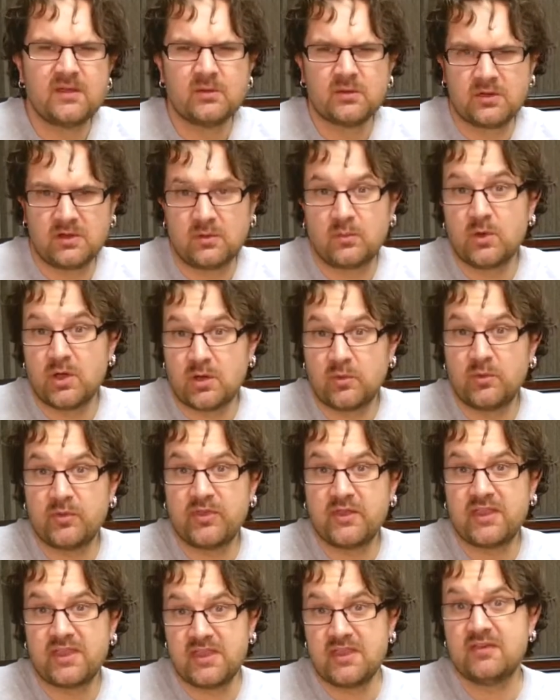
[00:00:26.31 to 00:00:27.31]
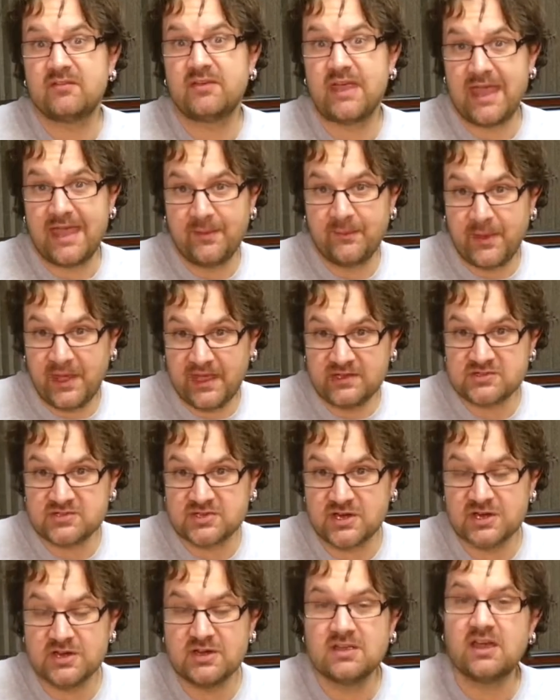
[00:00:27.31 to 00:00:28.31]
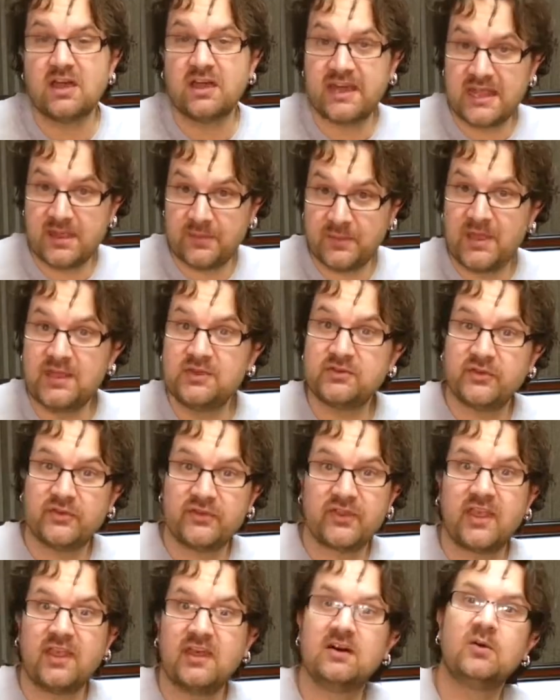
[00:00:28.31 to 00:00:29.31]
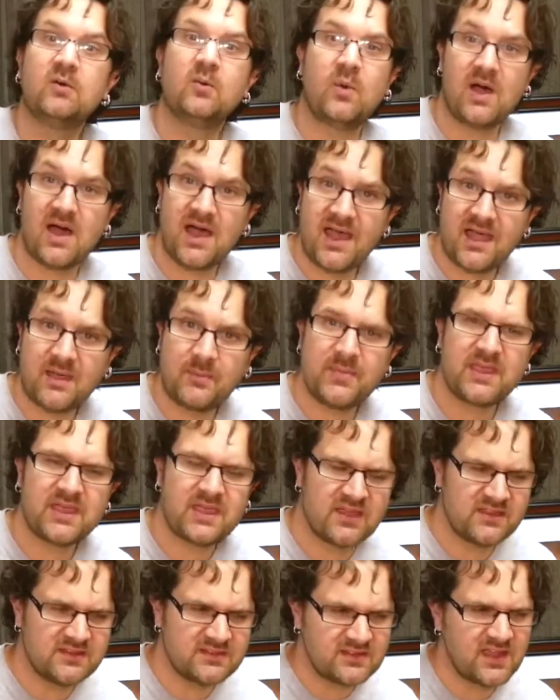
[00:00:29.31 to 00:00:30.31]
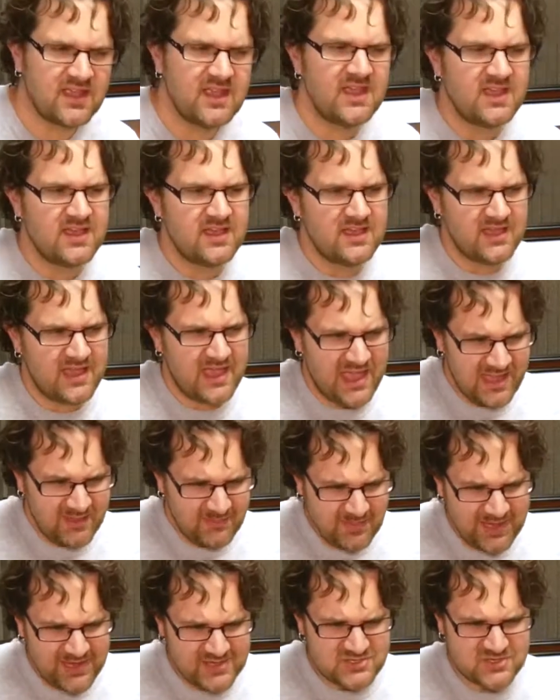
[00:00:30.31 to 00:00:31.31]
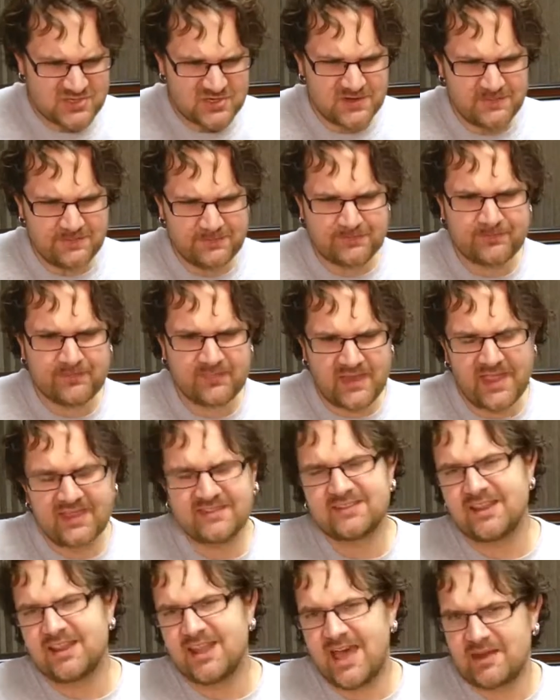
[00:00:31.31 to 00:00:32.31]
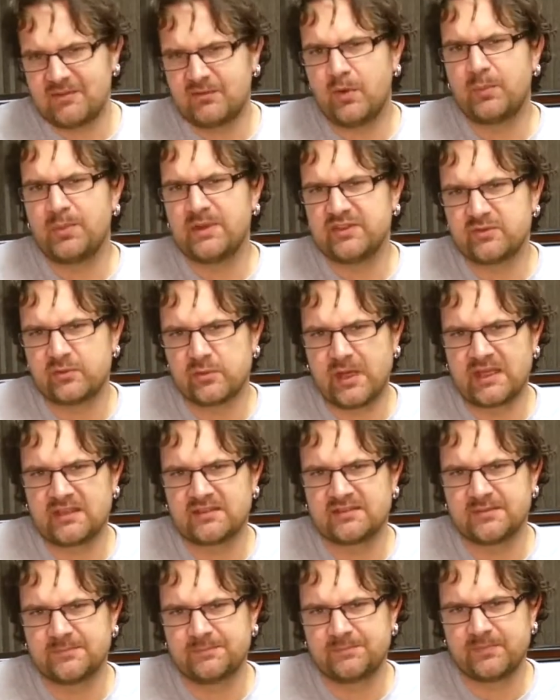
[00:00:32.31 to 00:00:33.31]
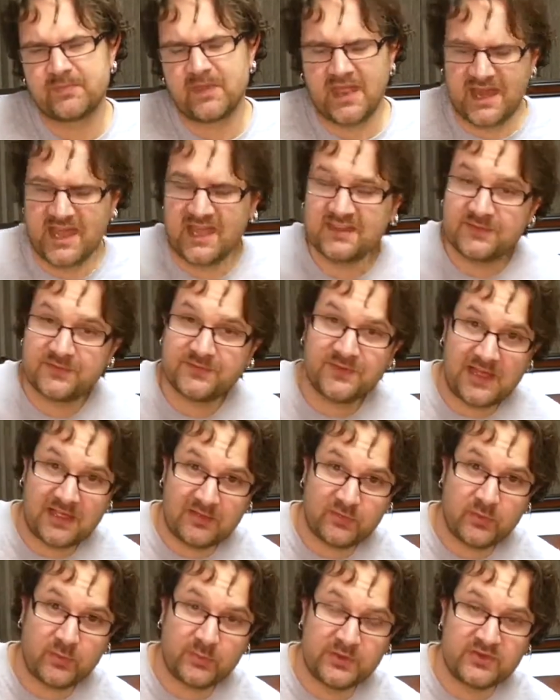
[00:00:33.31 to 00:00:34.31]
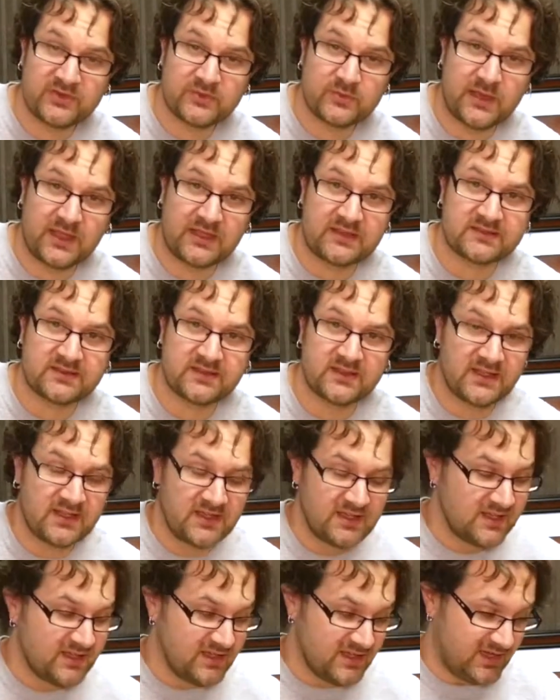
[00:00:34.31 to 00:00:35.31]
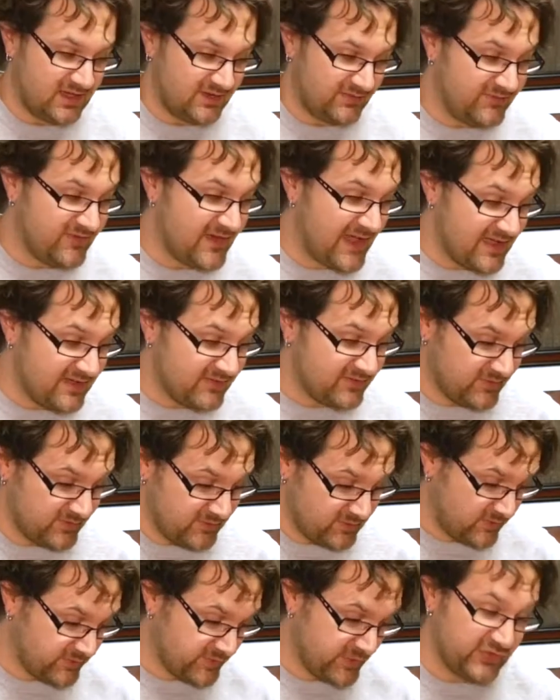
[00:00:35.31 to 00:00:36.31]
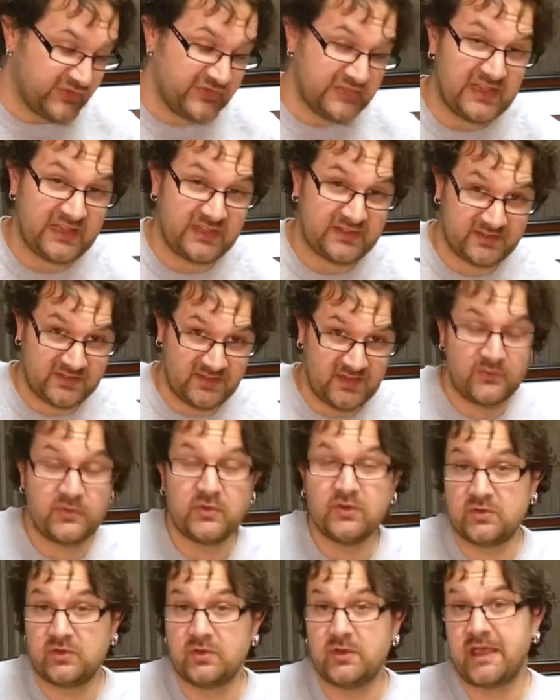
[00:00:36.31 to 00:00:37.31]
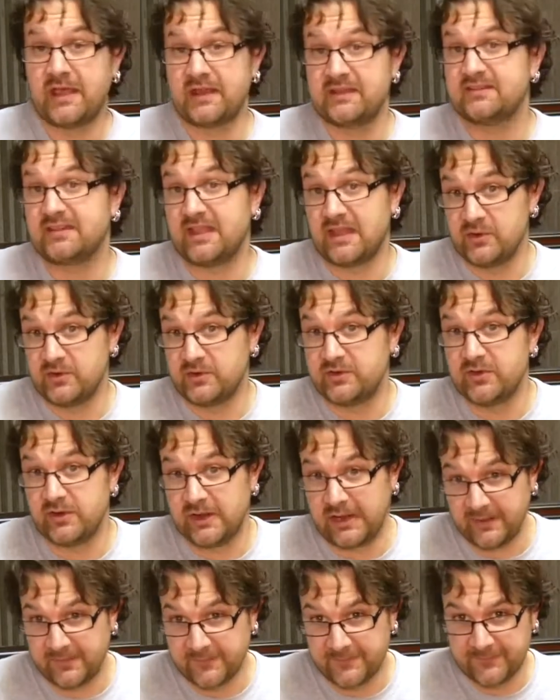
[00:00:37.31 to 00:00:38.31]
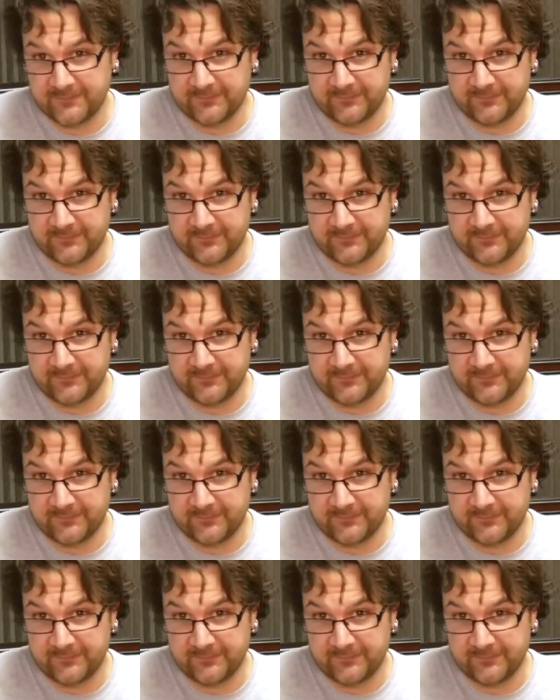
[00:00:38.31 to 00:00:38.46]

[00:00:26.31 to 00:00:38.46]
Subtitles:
We're going to work with the key of A major, an A major scale. Why? Because A major has a lot of open strings. It has 5 open strings, 5 over 6 if you're tuning in standard tuning.